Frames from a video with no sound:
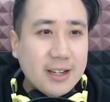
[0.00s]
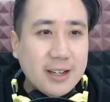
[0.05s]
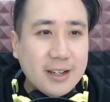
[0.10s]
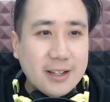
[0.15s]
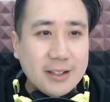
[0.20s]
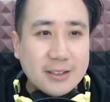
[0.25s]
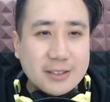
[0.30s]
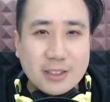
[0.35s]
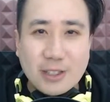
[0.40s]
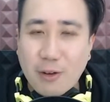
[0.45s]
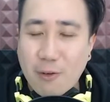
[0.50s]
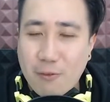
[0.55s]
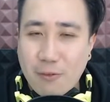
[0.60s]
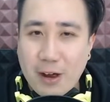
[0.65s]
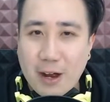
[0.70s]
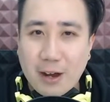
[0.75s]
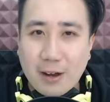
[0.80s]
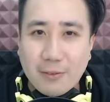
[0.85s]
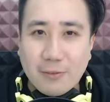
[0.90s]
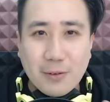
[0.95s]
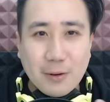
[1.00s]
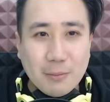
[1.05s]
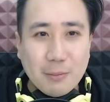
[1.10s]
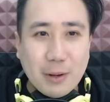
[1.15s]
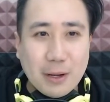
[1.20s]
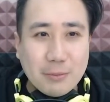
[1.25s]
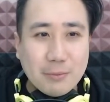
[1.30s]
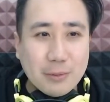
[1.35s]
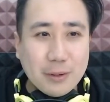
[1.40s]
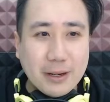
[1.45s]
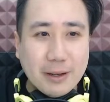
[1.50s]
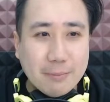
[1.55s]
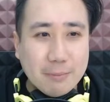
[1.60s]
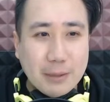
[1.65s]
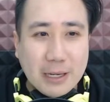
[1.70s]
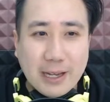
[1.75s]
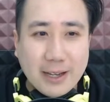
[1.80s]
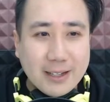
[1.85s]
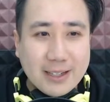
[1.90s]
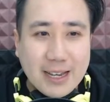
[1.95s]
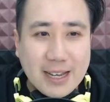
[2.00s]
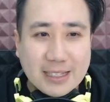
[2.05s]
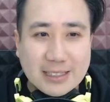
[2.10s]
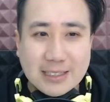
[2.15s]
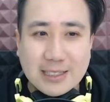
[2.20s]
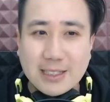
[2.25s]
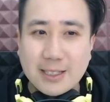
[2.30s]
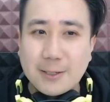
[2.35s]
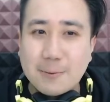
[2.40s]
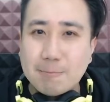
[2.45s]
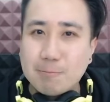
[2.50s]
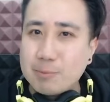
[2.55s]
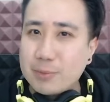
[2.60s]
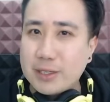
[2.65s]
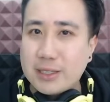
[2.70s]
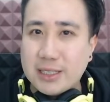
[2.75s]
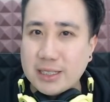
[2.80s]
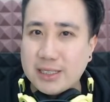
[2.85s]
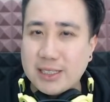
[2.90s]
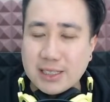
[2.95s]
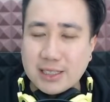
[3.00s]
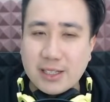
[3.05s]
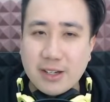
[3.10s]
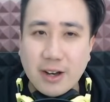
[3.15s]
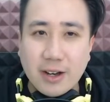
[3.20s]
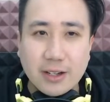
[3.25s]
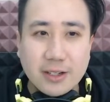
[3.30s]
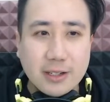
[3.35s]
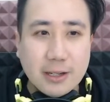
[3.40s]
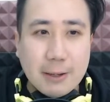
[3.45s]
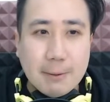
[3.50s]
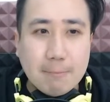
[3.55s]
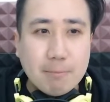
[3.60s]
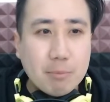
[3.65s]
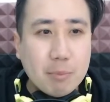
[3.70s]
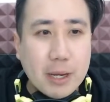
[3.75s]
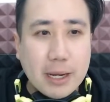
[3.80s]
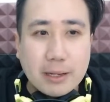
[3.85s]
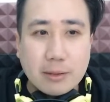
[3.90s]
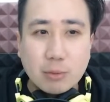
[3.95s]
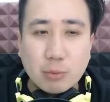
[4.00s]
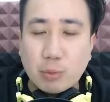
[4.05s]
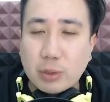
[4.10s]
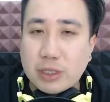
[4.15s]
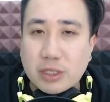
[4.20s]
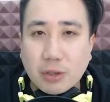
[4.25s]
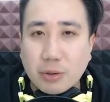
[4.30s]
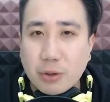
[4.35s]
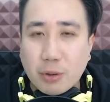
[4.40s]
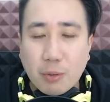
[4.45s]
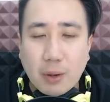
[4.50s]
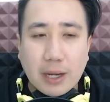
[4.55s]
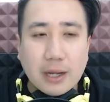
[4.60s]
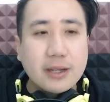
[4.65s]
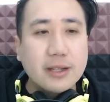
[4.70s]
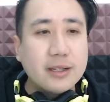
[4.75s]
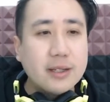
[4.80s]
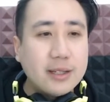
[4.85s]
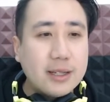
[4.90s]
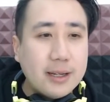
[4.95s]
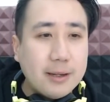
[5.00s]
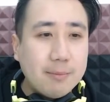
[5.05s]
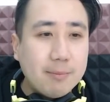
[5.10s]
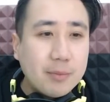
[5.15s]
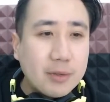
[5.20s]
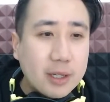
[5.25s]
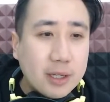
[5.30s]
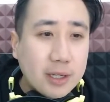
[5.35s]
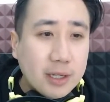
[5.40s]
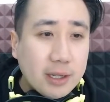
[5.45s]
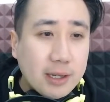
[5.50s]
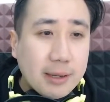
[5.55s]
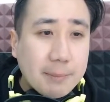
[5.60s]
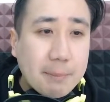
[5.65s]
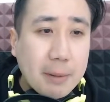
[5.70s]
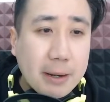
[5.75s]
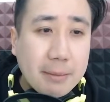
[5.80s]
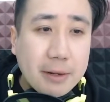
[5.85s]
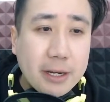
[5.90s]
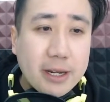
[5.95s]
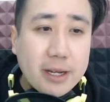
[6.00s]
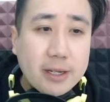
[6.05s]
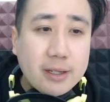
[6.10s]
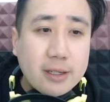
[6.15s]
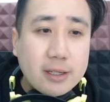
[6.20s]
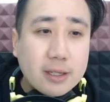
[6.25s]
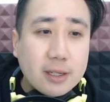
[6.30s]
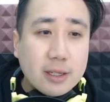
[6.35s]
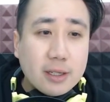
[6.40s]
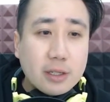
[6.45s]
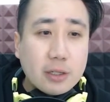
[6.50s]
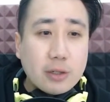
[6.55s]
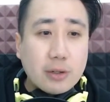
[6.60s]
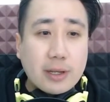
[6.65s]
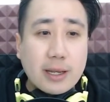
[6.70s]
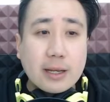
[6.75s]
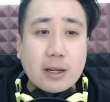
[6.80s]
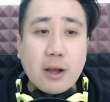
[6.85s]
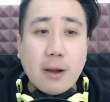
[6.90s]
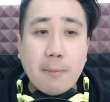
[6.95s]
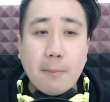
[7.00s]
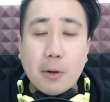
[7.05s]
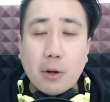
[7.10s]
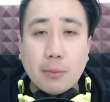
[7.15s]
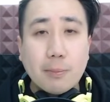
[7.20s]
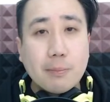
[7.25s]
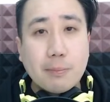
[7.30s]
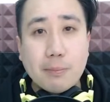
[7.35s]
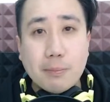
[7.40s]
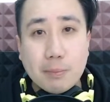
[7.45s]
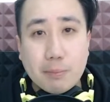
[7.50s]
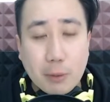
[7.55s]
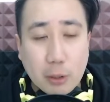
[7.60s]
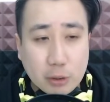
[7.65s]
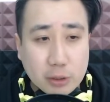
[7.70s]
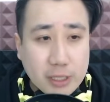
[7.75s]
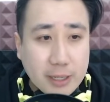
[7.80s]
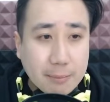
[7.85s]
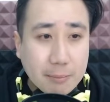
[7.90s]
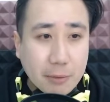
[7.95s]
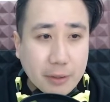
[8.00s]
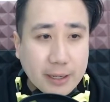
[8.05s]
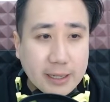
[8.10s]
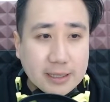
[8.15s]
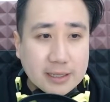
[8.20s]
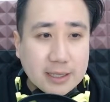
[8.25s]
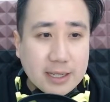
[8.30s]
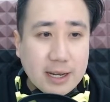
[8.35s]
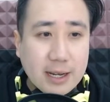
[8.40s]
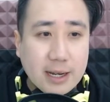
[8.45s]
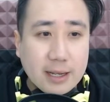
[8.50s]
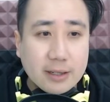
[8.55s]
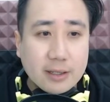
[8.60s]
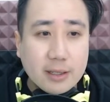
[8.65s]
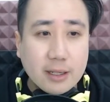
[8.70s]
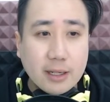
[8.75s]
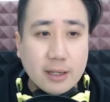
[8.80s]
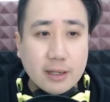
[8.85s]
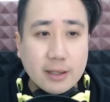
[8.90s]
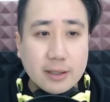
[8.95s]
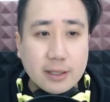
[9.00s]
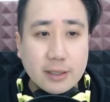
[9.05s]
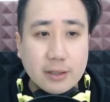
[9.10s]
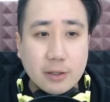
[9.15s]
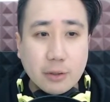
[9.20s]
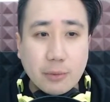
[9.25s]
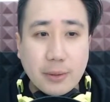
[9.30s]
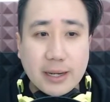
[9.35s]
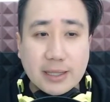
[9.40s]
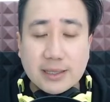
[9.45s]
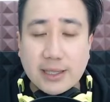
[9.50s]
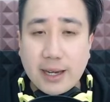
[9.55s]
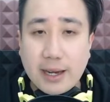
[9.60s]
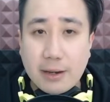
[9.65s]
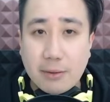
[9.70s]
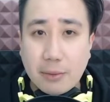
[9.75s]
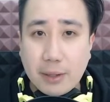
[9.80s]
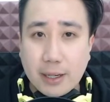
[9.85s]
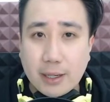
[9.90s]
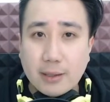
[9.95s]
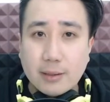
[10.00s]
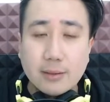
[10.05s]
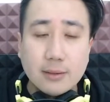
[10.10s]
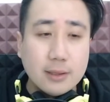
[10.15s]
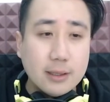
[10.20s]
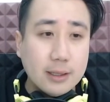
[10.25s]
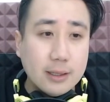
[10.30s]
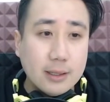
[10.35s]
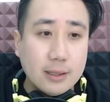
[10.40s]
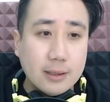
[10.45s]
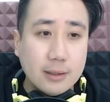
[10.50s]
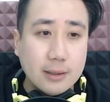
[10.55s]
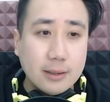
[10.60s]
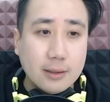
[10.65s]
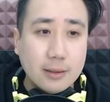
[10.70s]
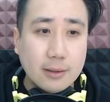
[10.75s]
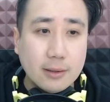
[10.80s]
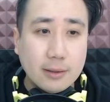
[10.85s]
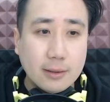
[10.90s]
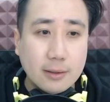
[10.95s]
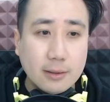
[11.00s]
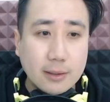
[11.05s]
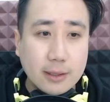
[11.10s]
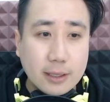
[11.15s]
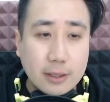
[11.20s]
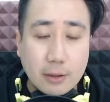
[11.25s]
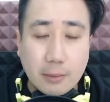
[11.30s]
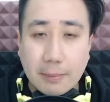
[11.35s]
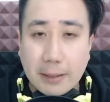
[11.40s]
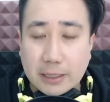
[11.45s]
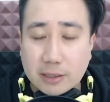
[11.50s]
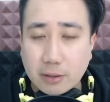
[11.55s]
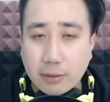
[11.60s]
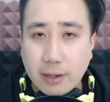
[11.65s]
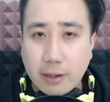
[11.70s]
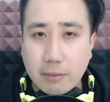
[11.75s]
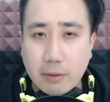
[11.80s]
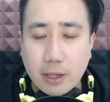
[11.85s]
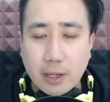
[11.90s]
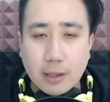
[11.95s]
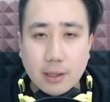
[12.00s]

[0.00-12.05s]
So far from what we have play tested, this is not, but we don't know why. Yeah. Permanent, you can combo Boujack Brigade's card in your rest area, in your battle area.